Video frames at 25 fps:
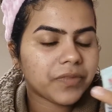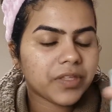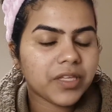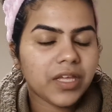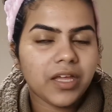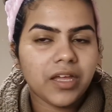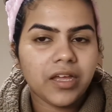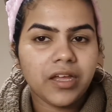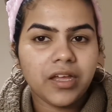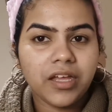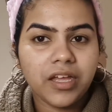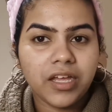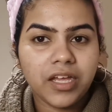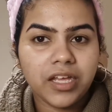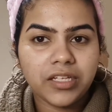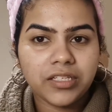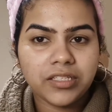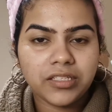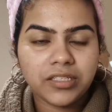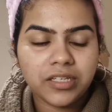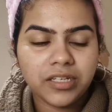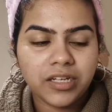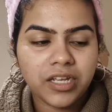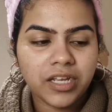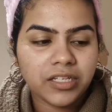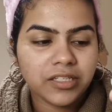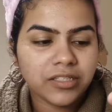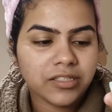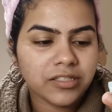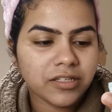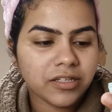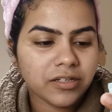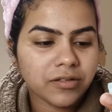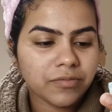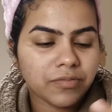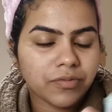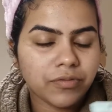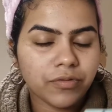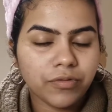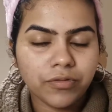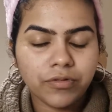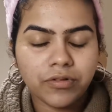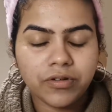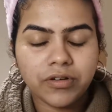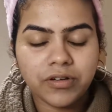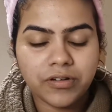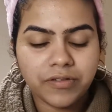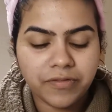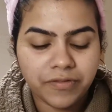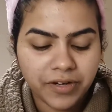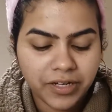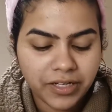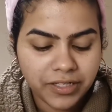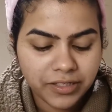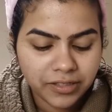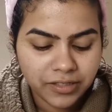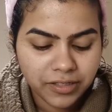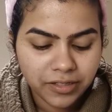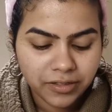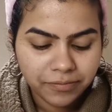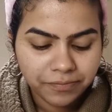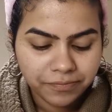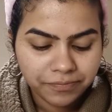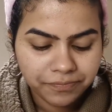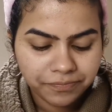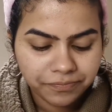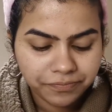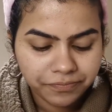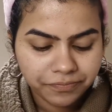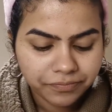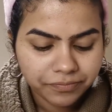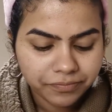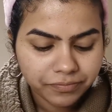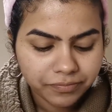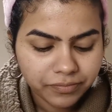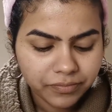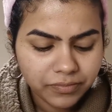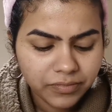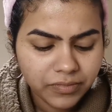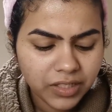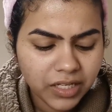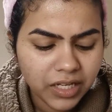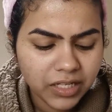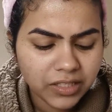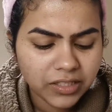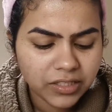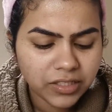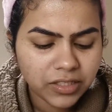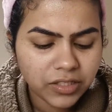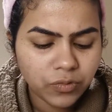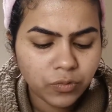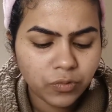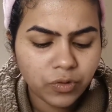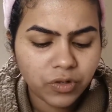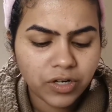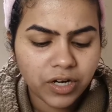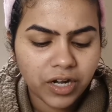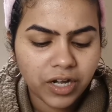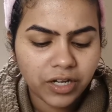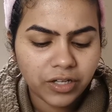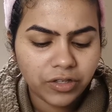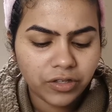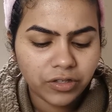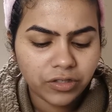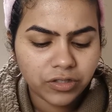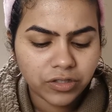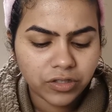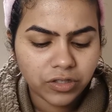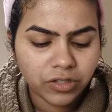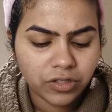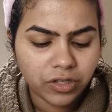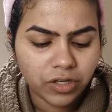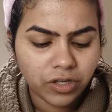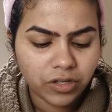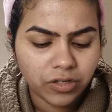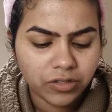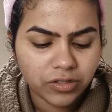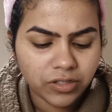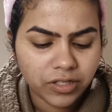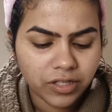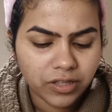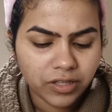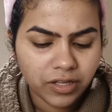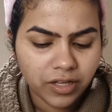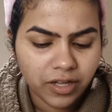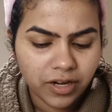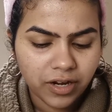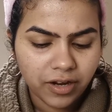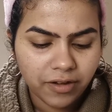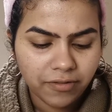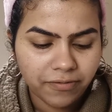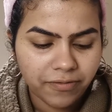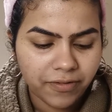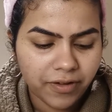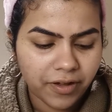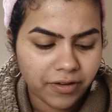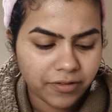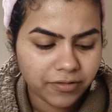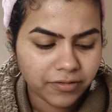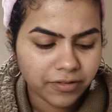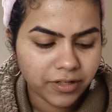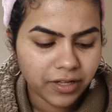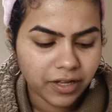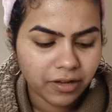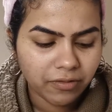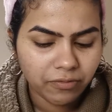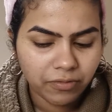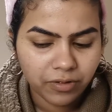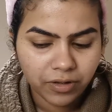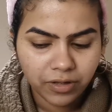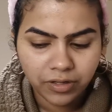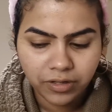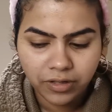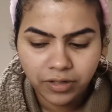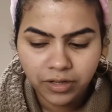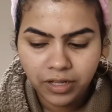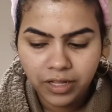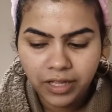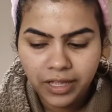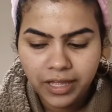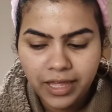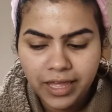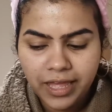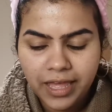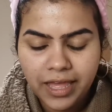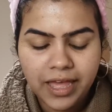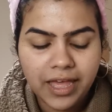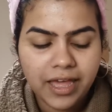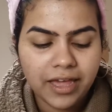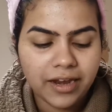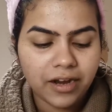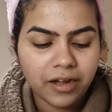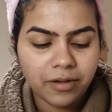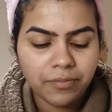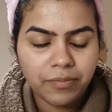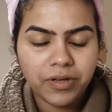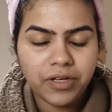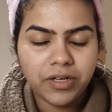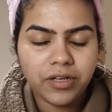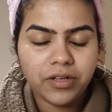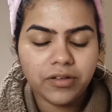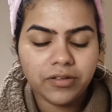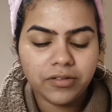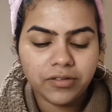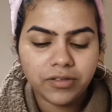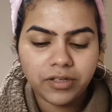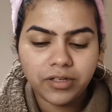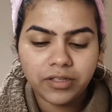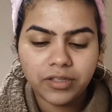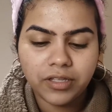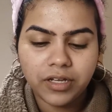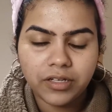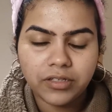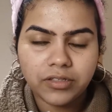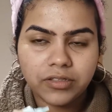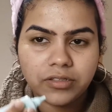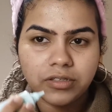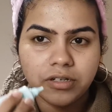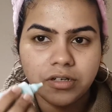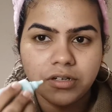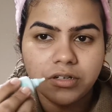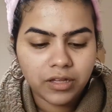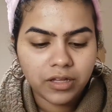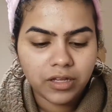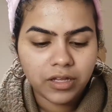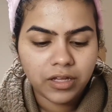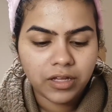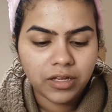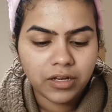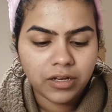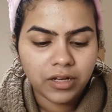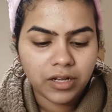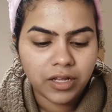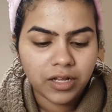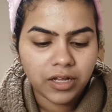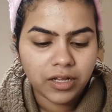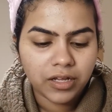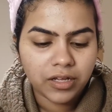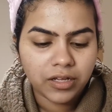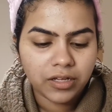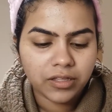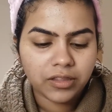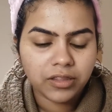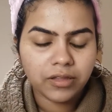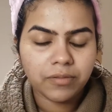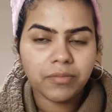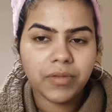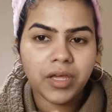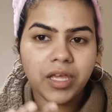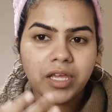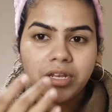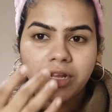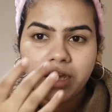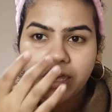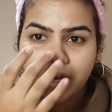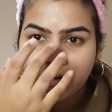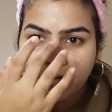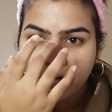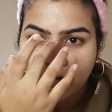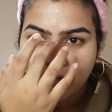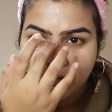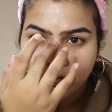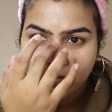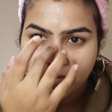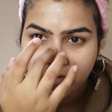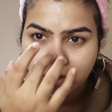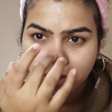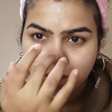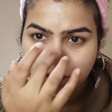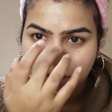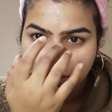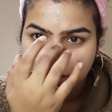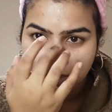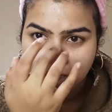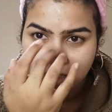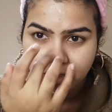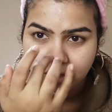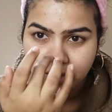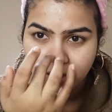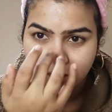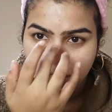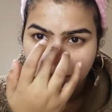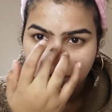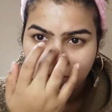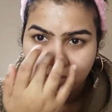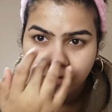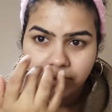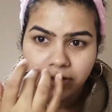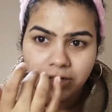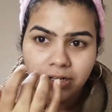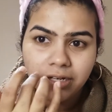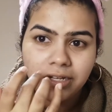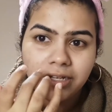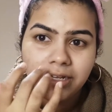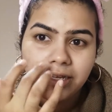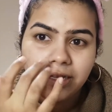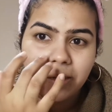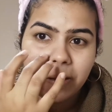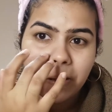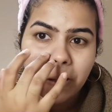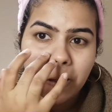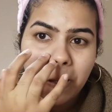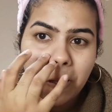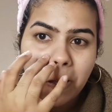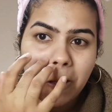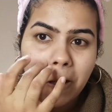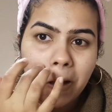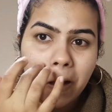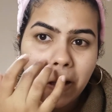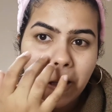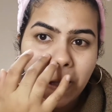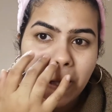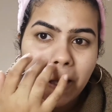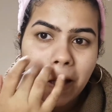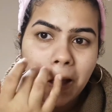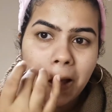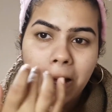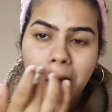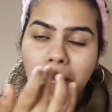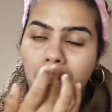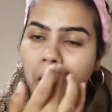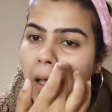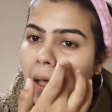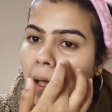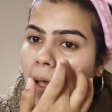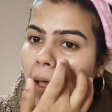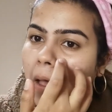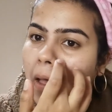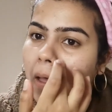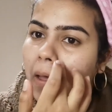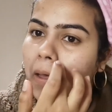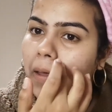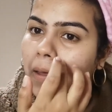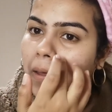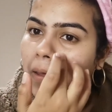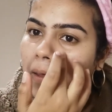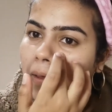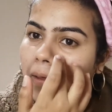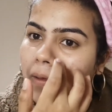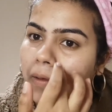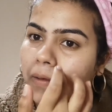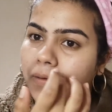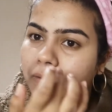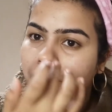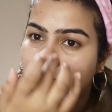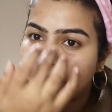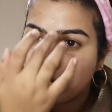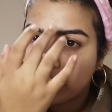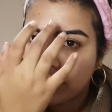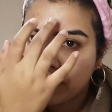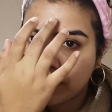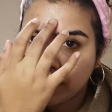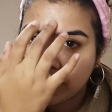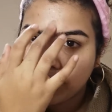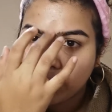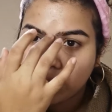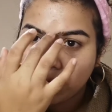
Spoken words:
It's an instant pore razor. This is what I used to use, and then I found that one and I've been using that. So in like the main areas which I tend to get oily is,